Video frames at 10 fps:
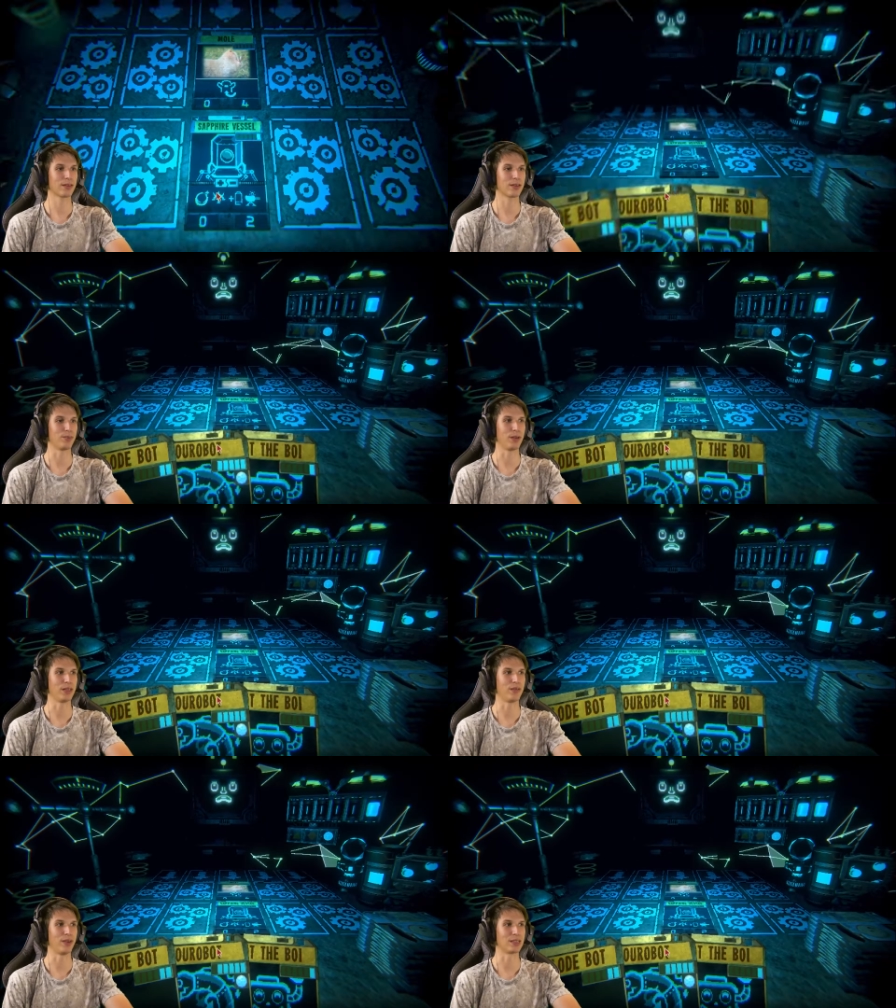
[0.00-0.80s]
I'm gonna play
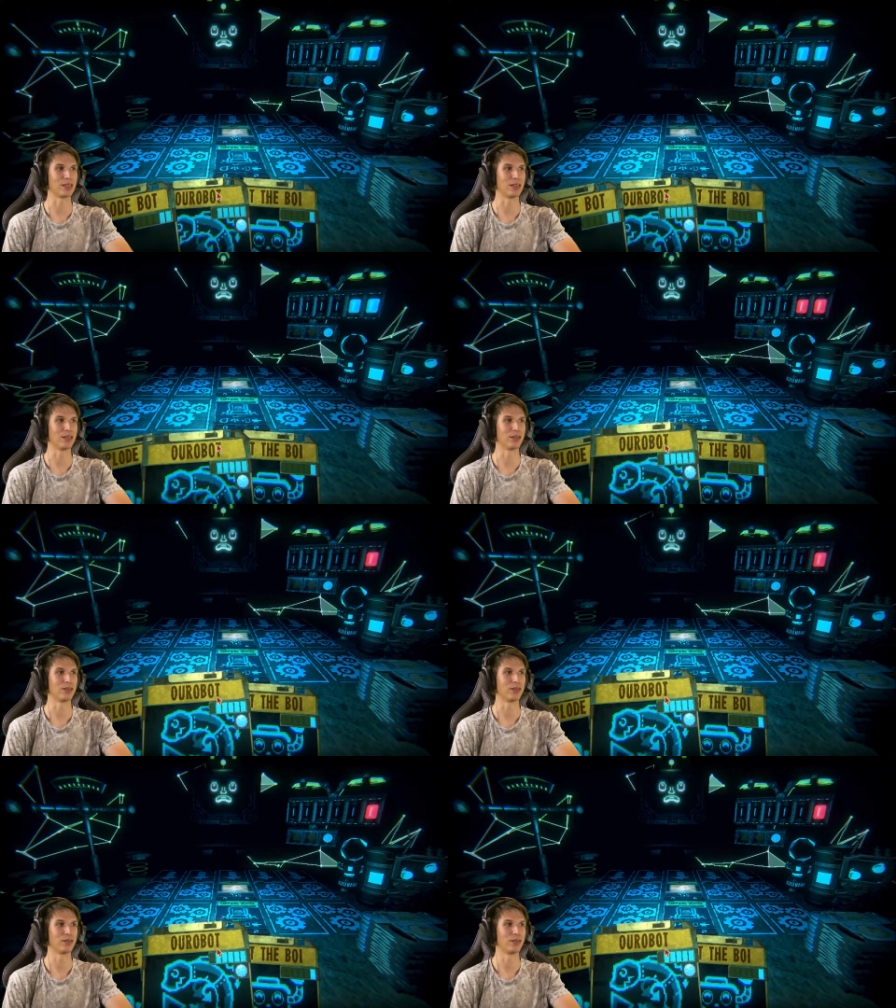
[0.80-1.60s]
the vessel here.
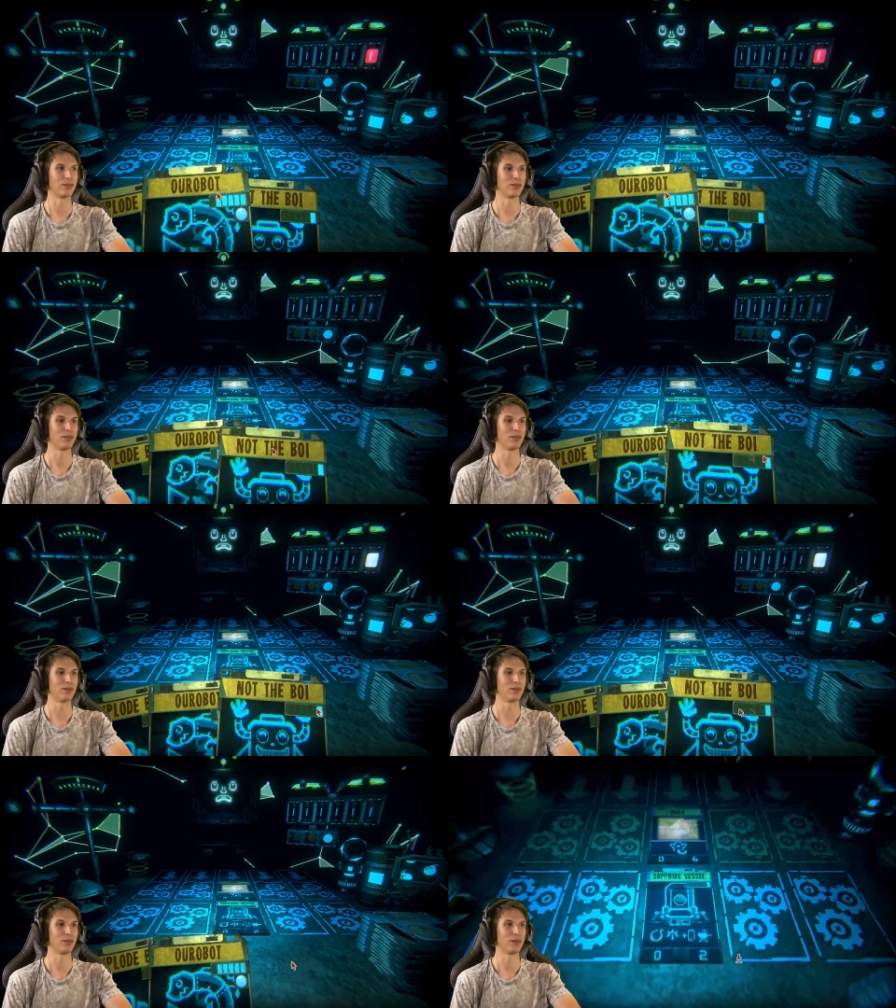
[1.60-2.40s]

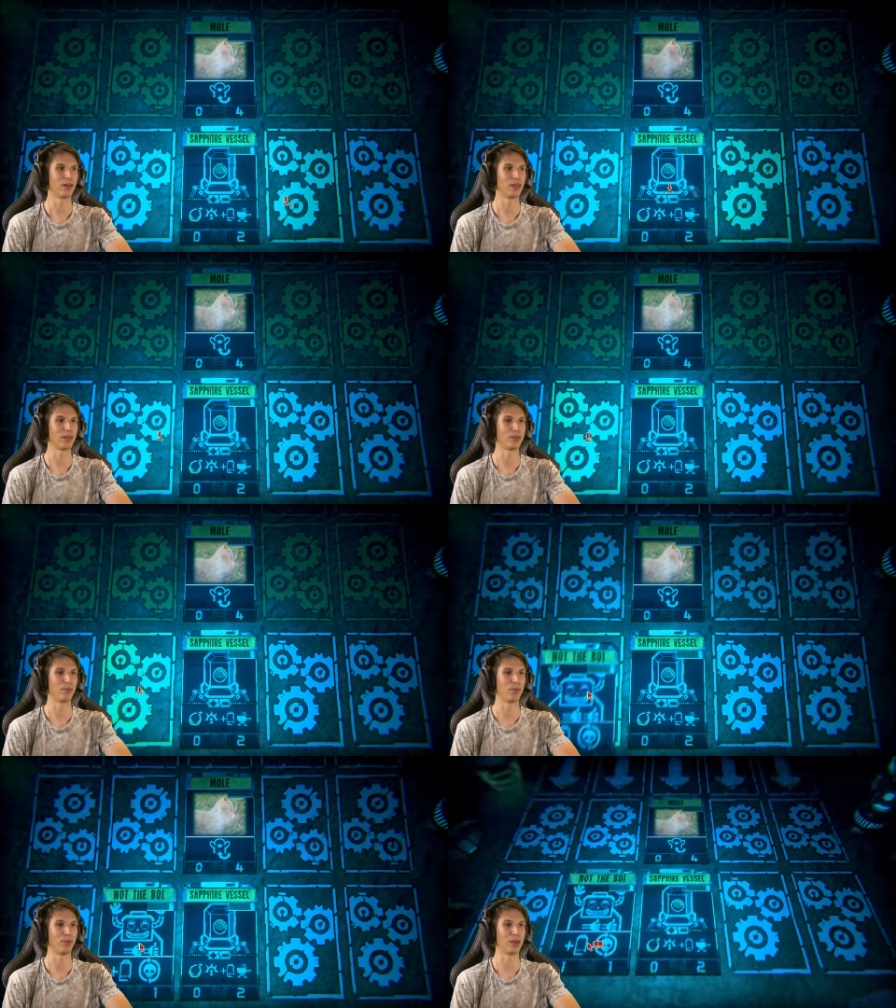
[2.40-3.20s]
And then the
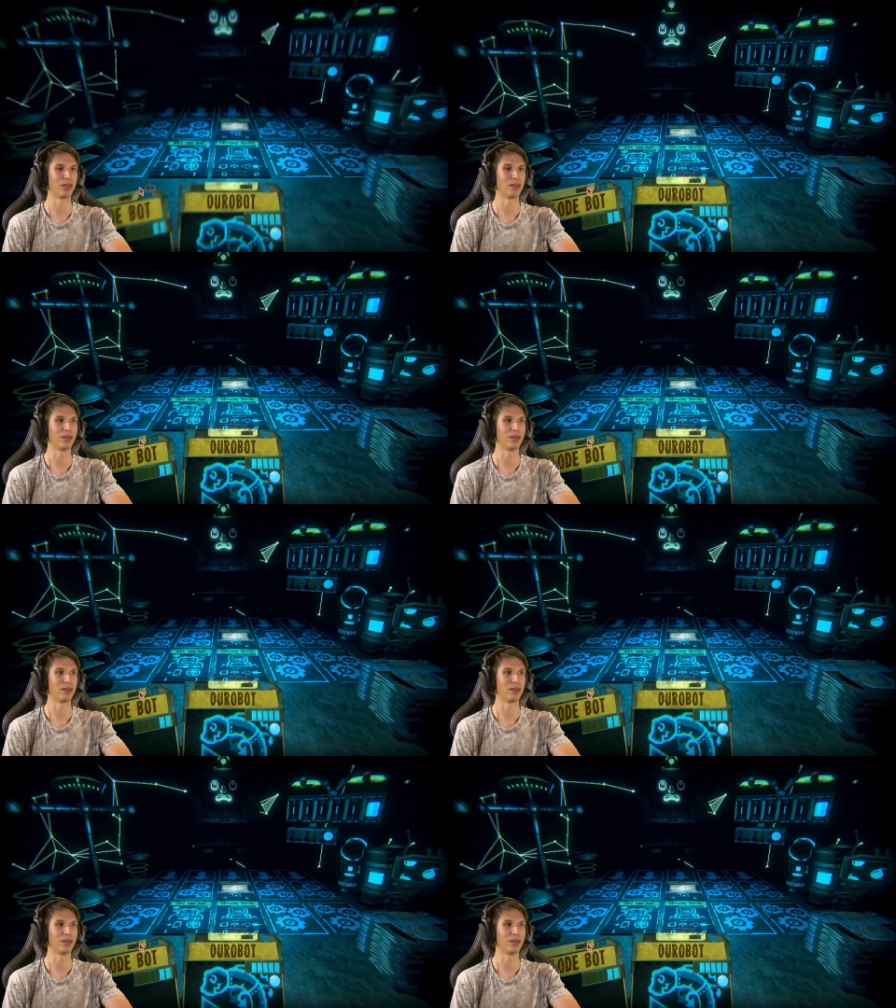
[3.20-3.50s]
boy.